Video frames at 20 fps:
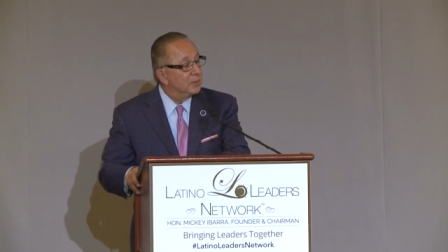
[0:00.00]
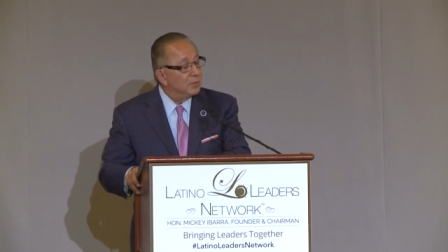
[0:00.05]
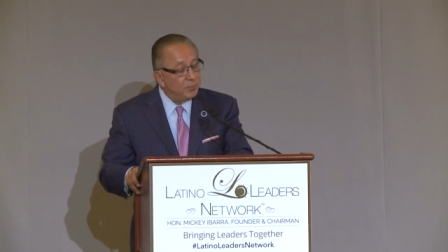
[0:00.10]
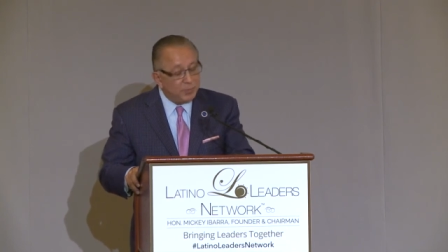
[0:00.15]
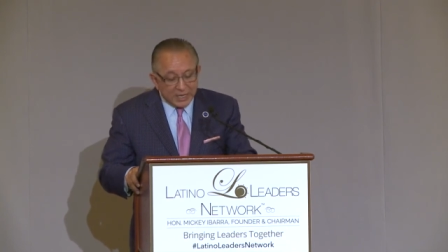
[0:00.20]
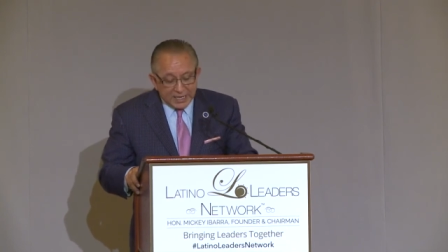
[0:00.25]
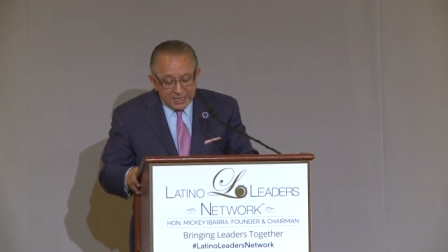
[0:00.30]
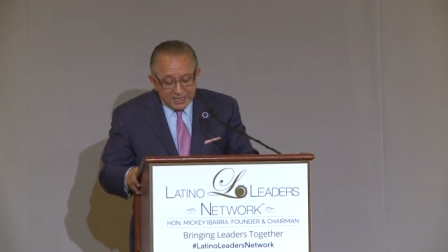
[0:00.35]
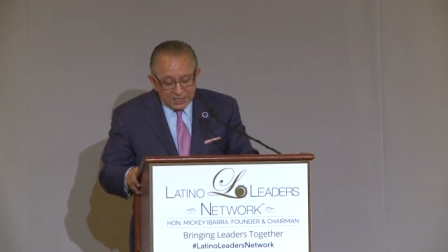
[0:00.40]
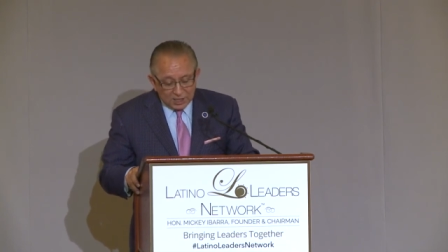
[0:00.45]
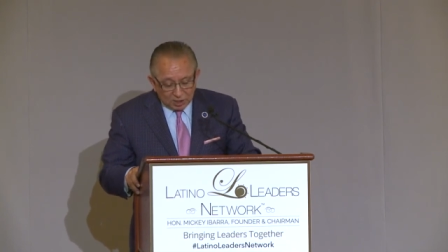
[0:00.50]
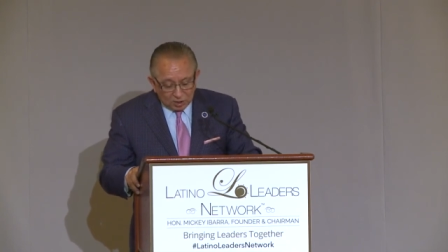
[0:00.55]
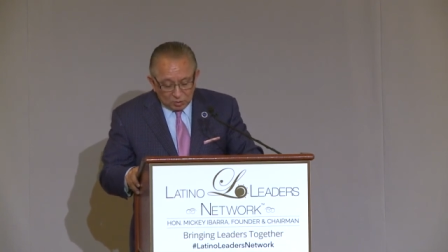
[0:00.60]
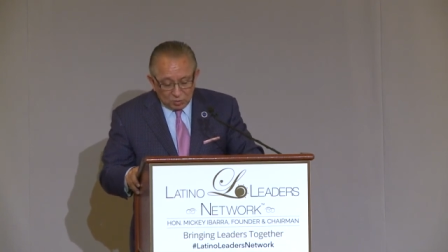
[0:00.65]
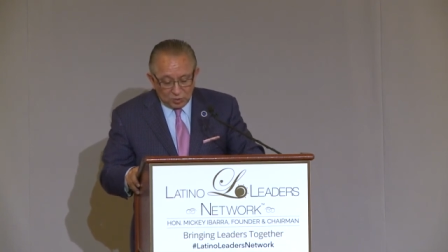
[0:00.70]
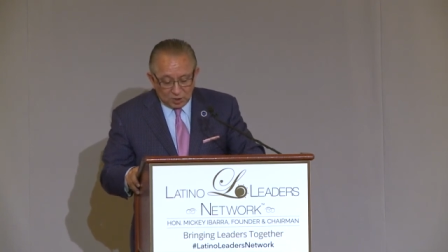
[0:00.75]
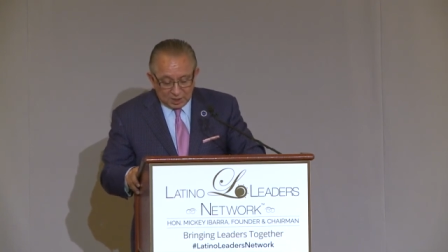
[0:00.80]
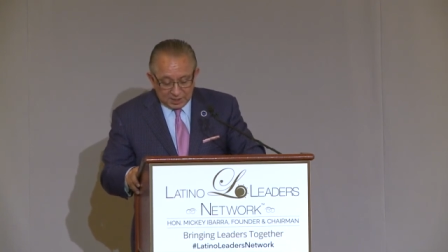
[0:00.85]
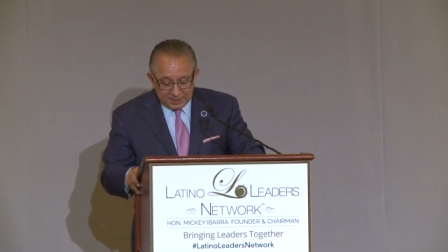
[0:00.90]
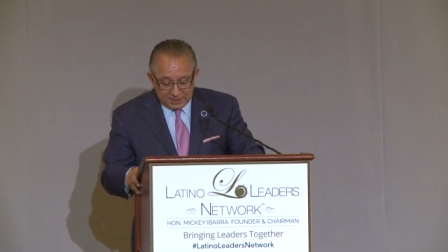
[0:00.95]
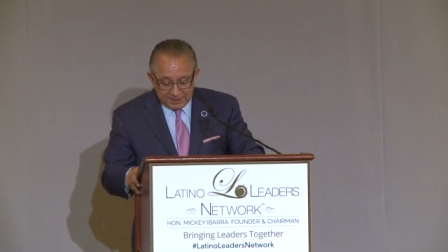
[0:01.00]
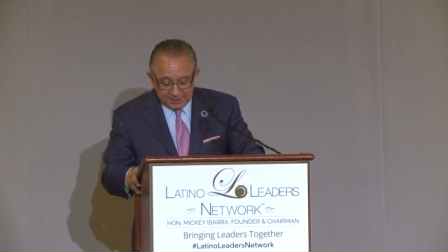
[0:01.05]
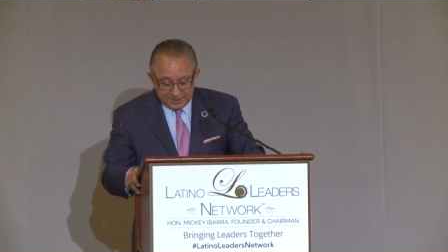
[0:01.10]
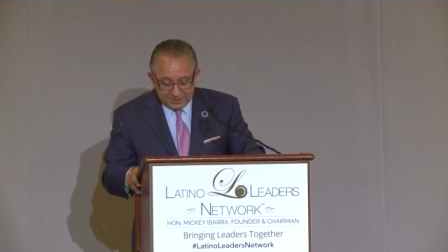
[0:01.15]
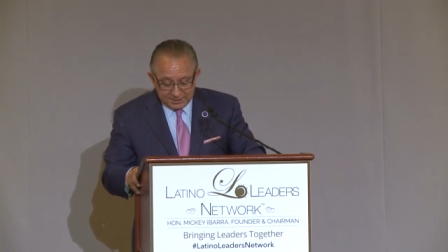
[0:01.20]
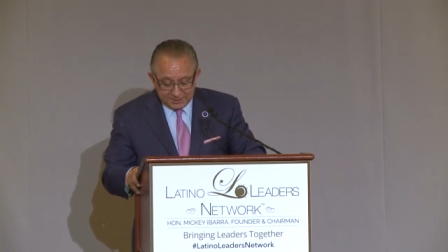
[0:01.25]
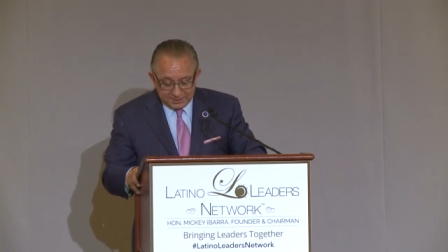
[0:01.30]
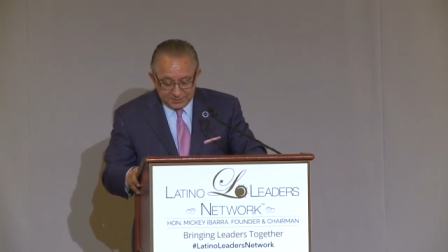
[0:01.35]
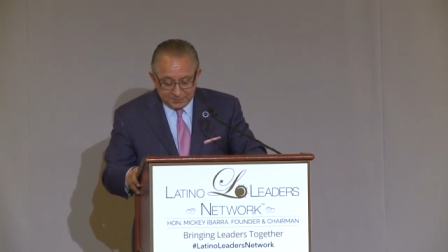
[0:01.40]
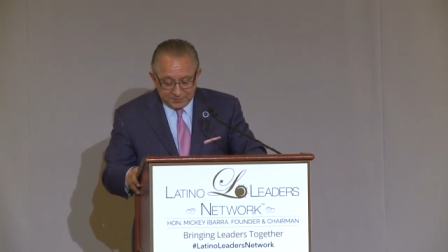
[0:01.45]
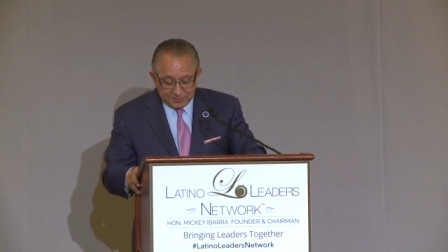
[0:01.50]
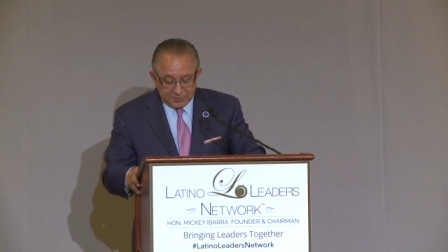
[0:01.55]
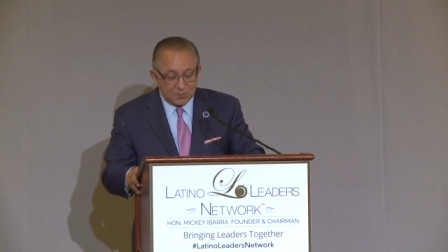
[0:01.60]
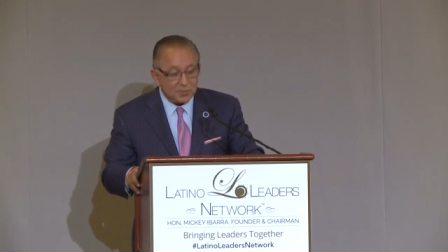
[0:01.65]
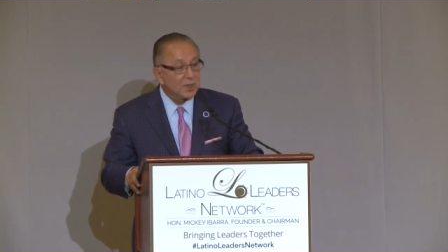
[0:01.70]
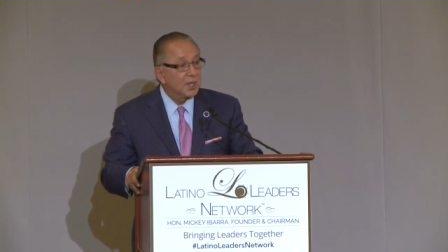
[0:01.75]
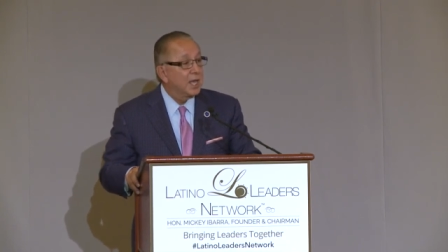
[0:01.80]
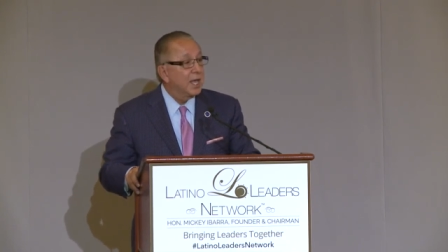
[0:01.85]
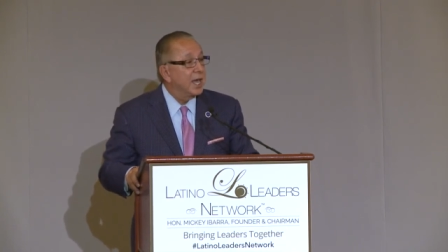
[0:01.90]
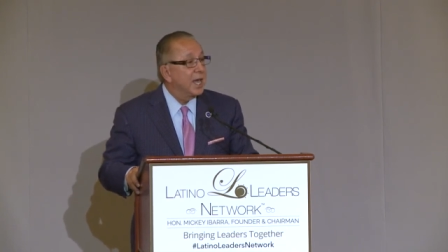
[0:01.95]
Being lonely
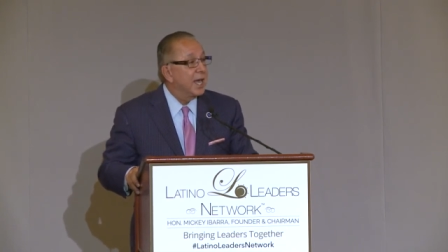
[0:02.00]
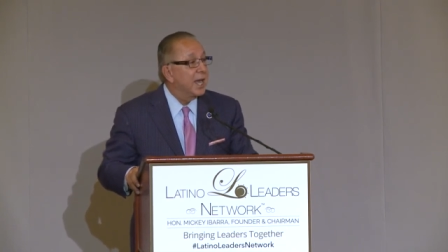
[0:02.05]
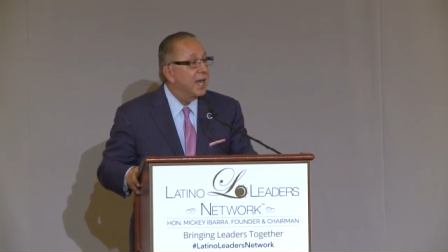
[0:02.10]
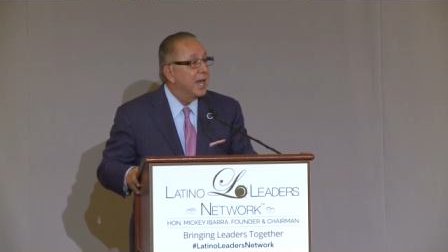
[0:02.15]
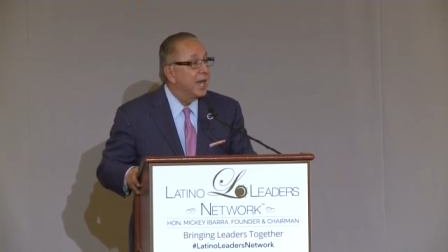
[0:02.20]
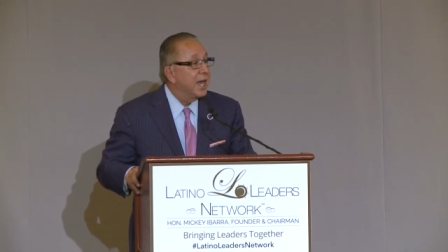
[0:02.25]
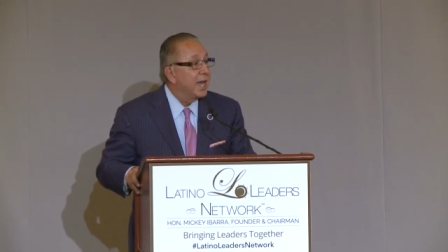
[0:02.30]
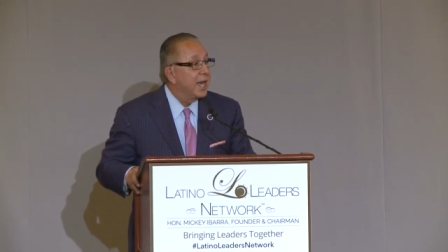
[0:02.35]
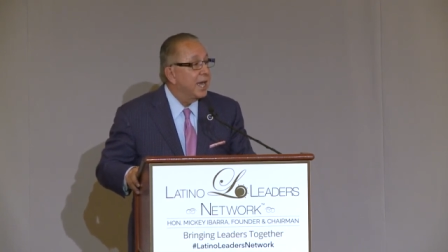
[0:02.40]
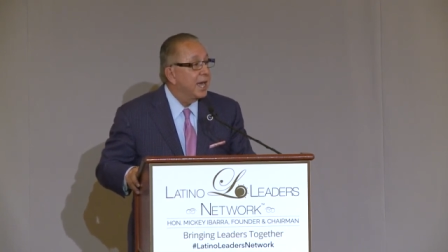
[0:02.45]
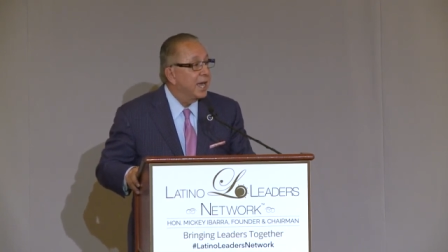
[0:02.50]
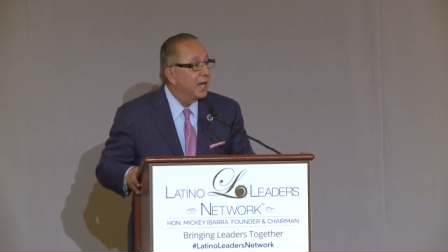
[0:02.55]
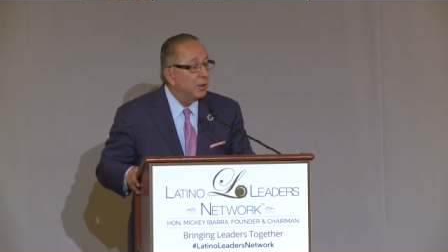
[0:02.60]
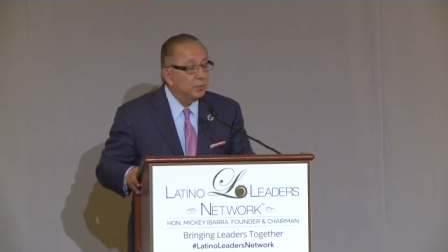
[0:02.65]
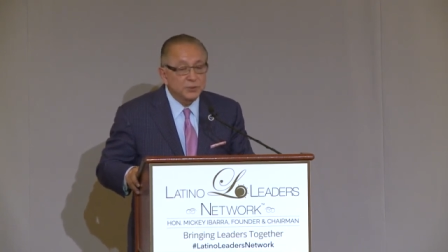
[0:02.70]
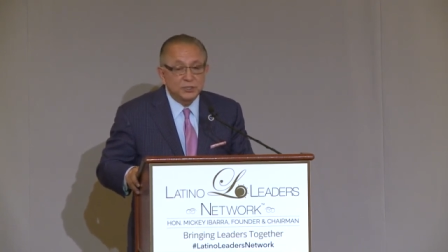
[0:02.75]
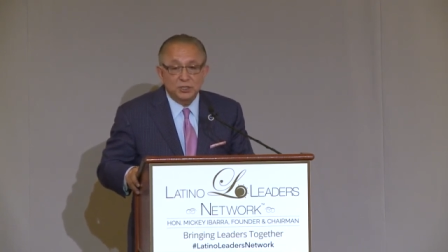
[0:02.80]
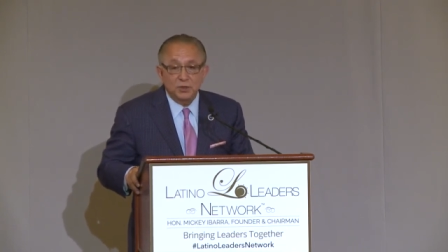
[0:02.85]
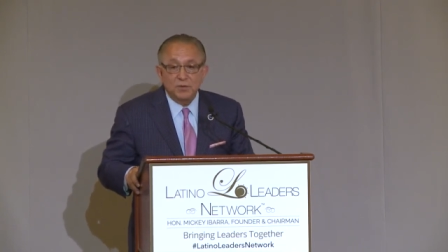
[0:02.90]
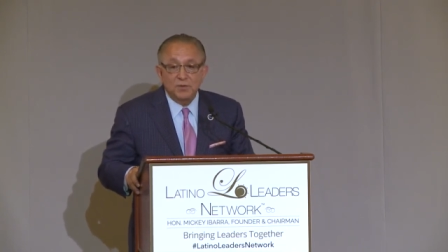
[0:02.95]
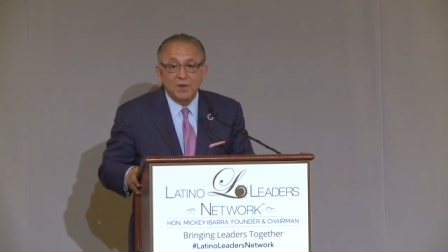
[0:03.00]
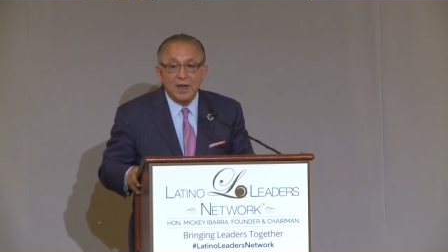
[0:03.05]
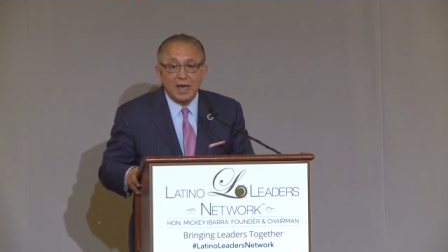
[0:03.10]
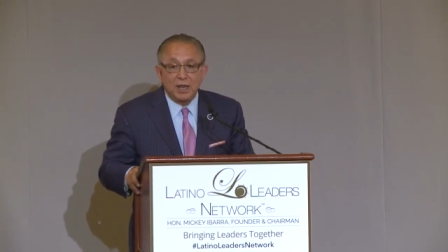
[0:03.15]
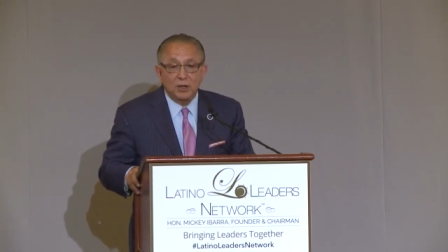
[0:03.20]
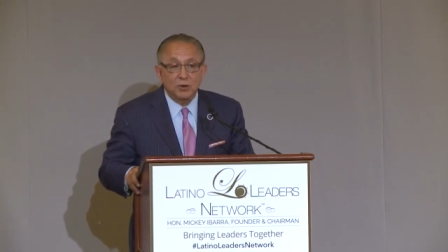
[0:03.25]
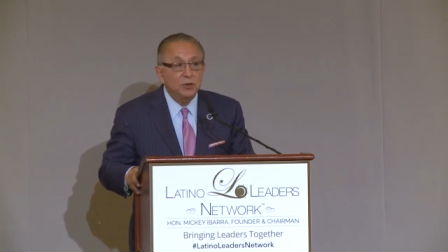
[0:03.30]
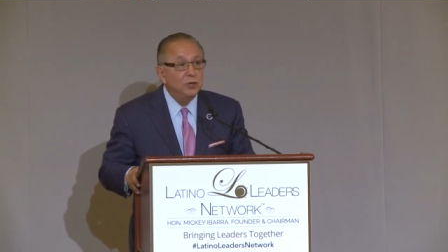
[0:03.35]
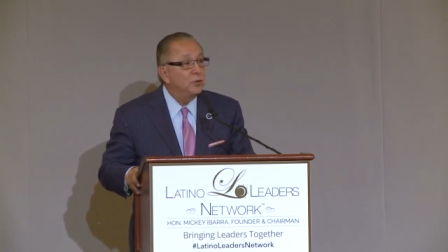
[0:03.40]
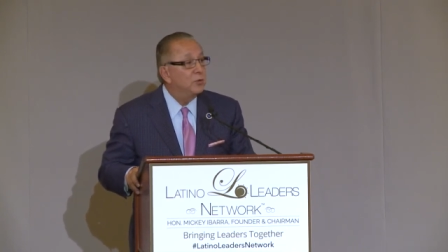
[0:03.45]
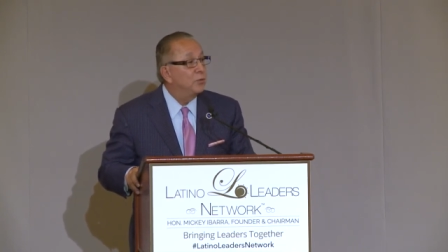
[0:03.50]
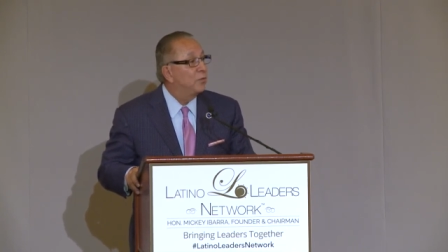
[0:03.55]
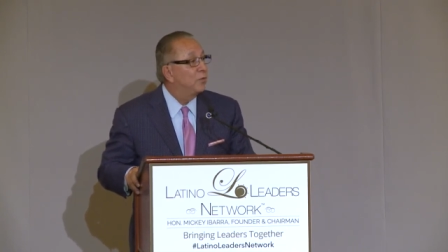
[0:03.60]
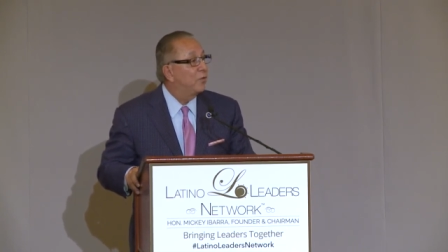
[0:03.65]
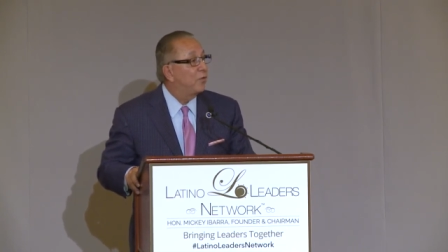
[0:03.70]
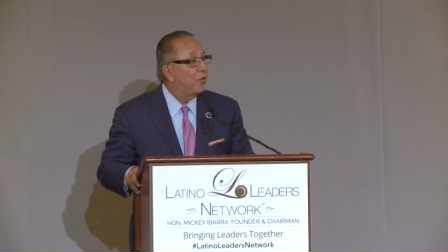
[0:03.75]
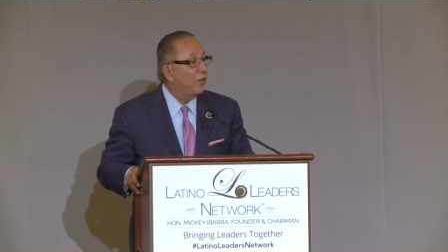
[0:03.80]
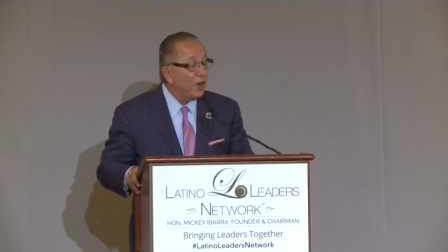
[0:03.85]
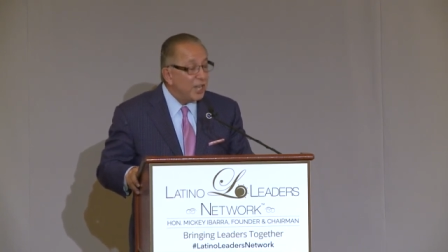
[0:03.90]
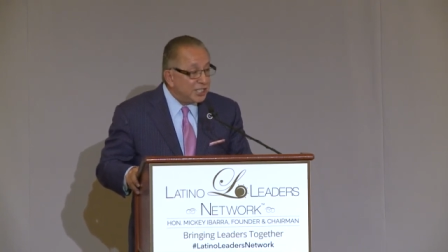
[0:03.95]
helps you value
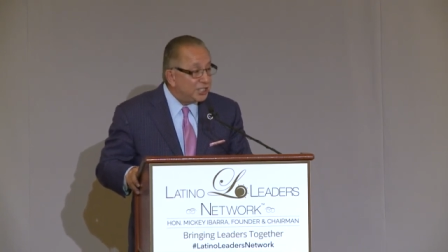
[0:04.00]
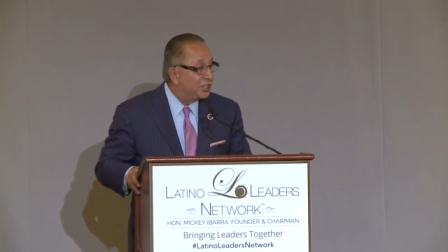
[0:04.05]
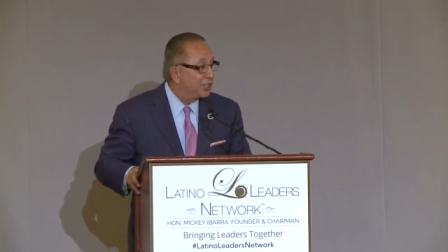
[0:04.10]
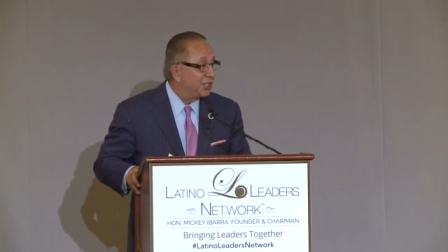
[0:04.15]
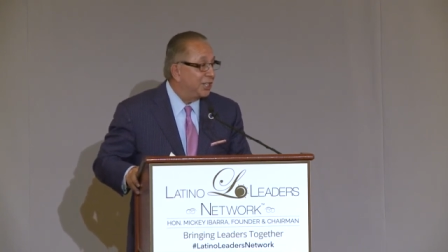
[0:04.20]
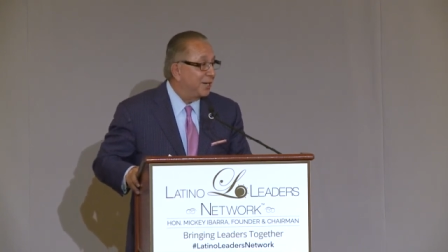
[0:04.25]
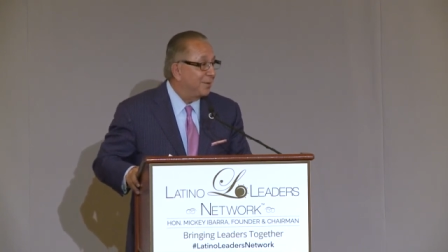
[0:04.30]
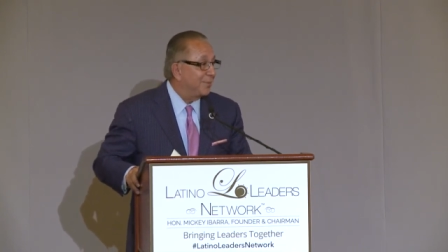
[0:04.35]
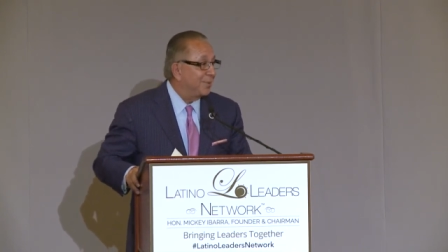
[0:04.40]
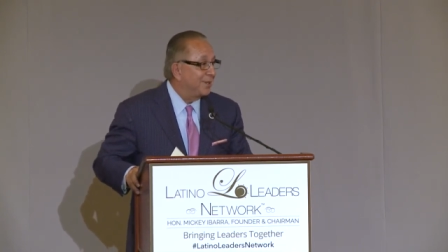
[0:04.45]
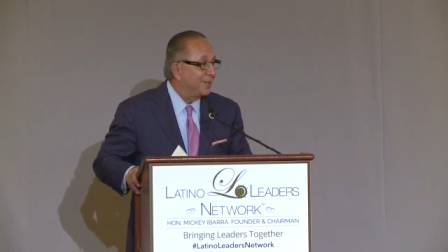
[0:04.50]
friendship